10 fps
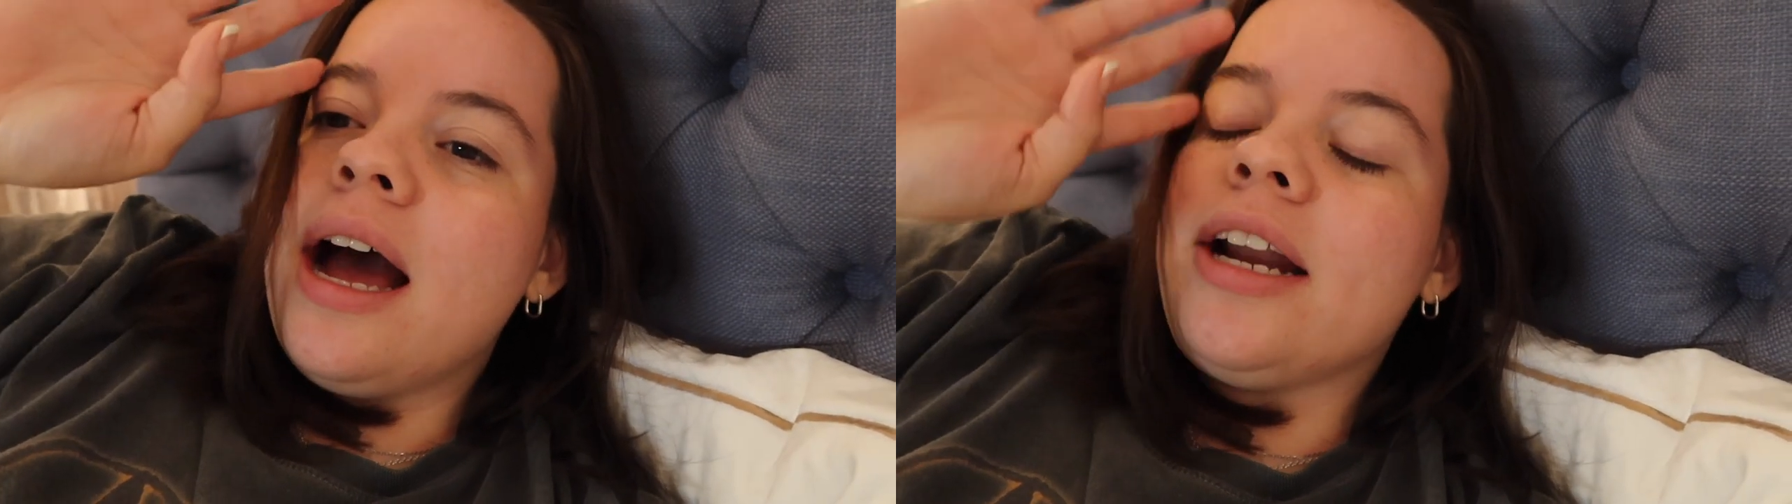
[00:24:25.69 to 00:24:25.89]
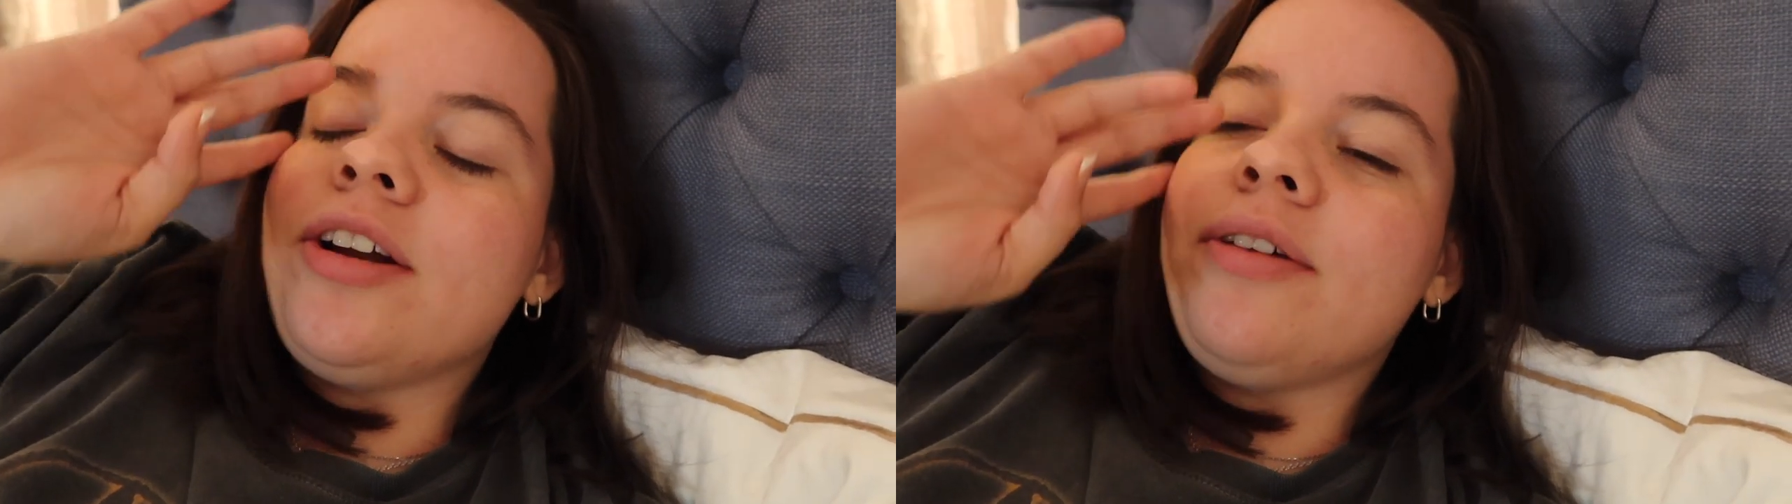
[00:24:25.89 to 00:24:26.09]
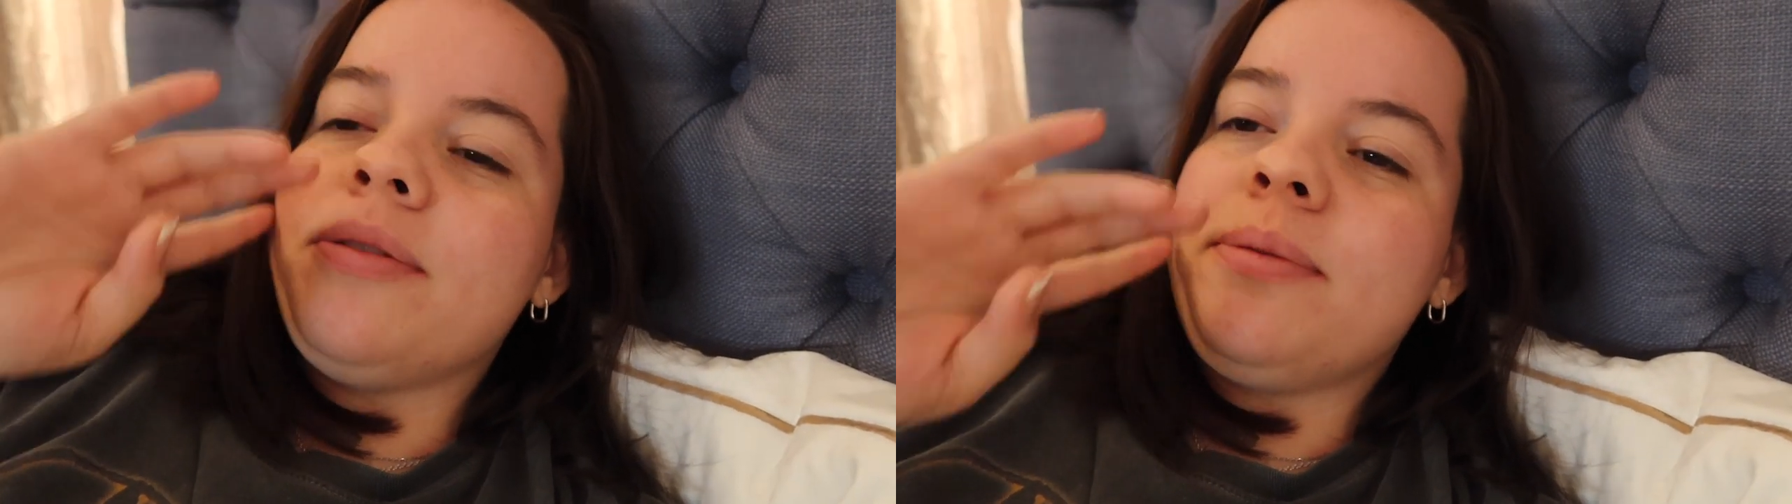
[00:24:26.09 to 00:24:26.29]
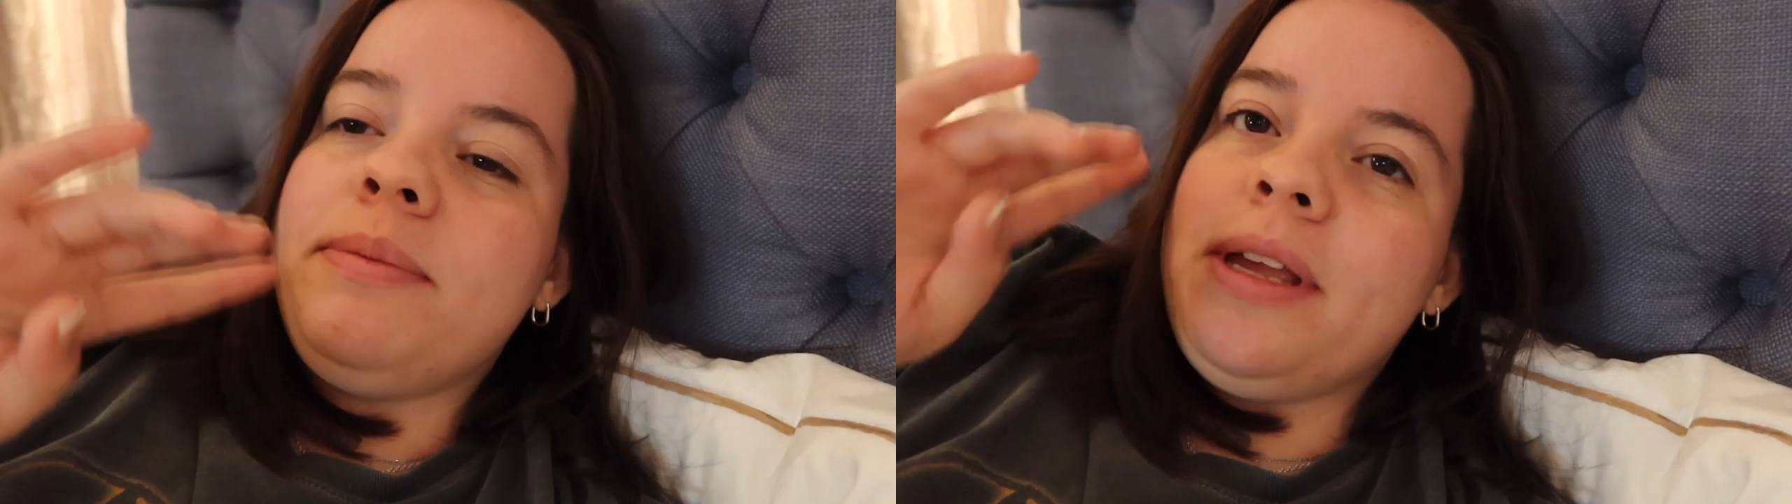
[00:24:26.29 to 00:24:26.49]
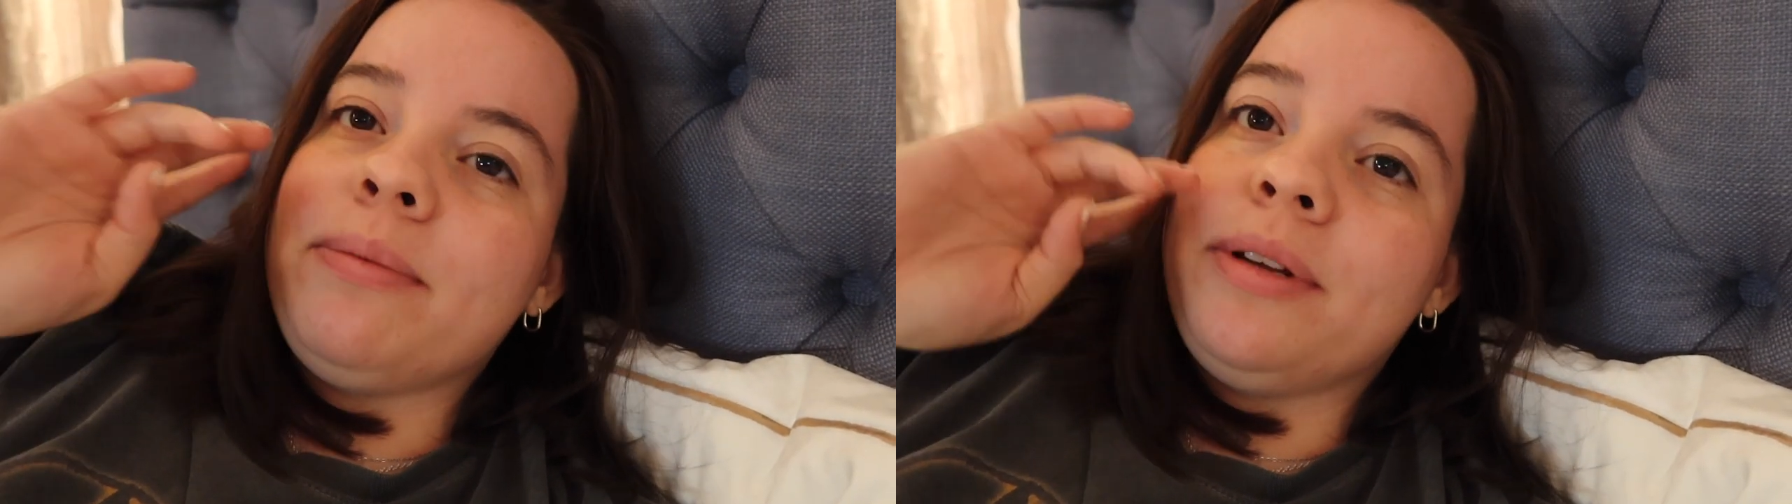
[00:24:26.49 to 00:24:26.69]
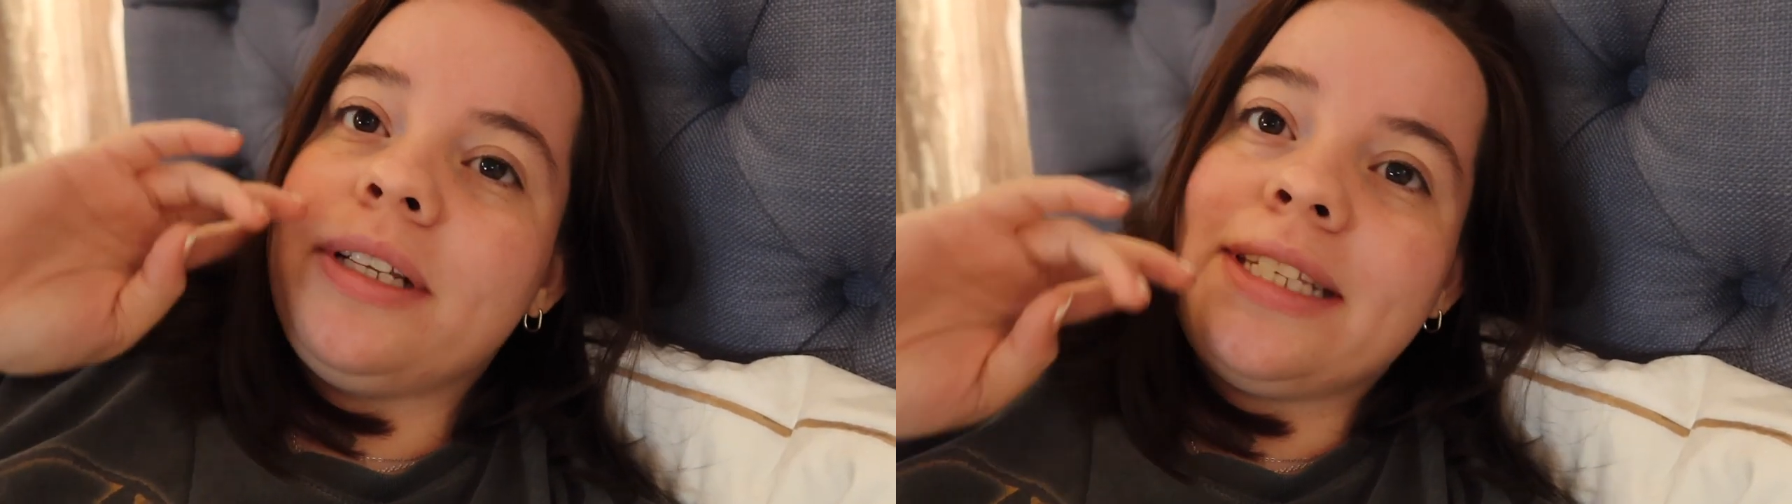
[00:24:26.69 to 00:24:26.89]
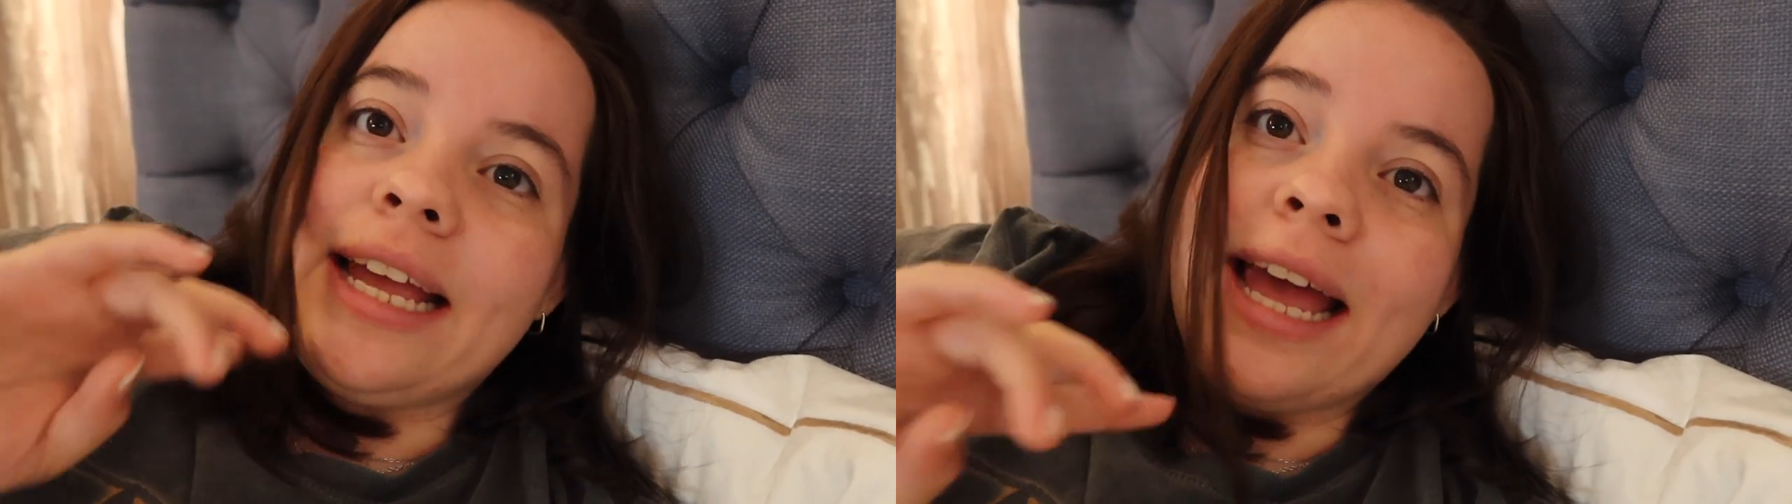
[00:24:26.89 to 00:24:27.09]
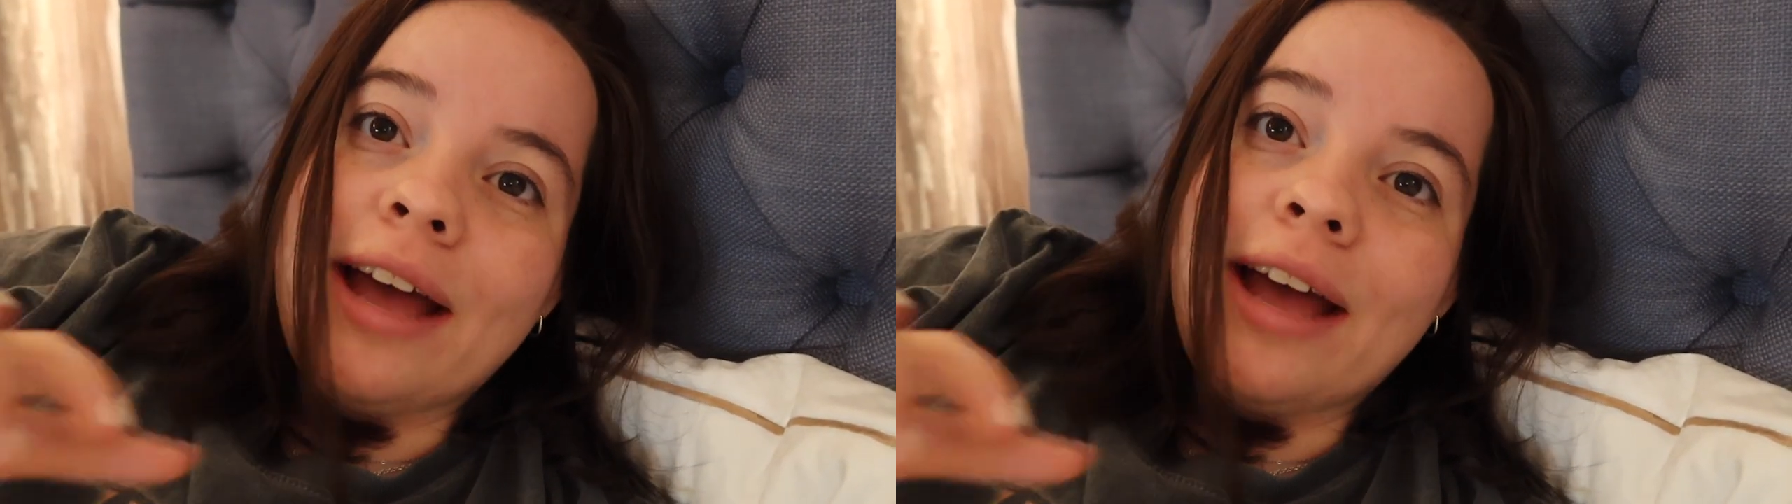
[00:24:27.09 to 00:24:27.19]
I don't know if I'm going to be able to say